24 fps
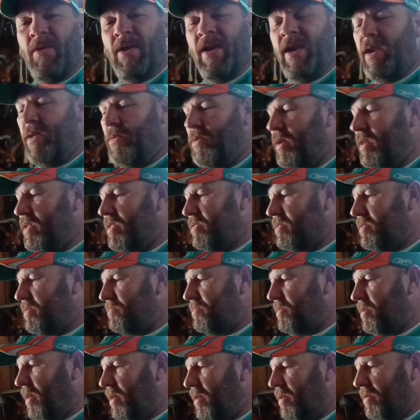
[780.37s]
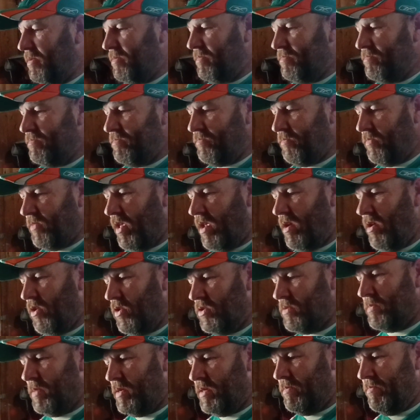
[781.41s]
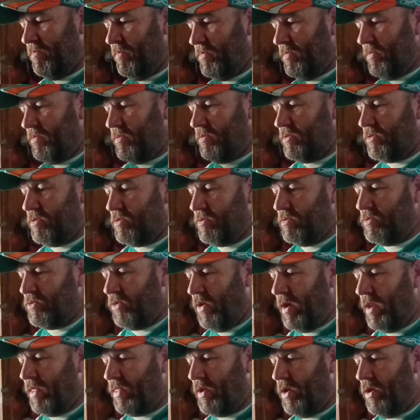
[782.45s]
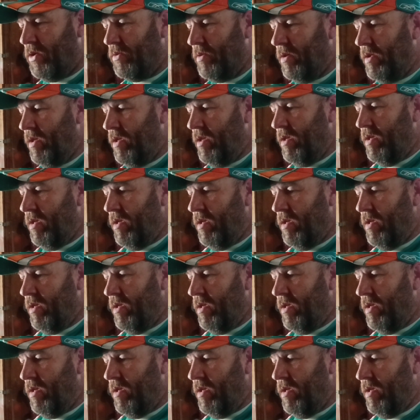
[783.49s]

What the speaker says: But anyways, I lost my train of thought.